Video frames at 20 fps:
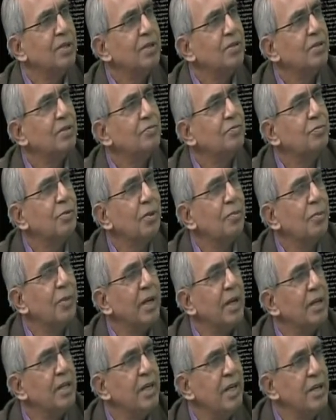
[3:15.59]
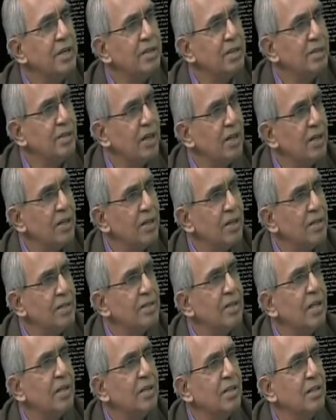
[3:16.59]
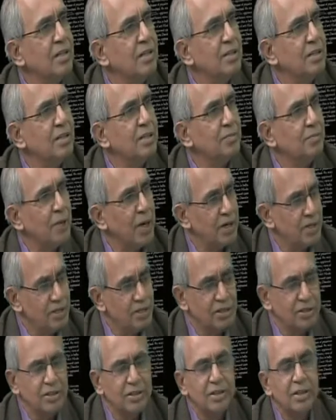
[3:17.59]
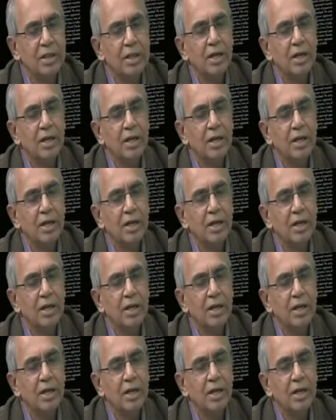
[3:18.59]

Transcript: So from late 1800s until Indian partition,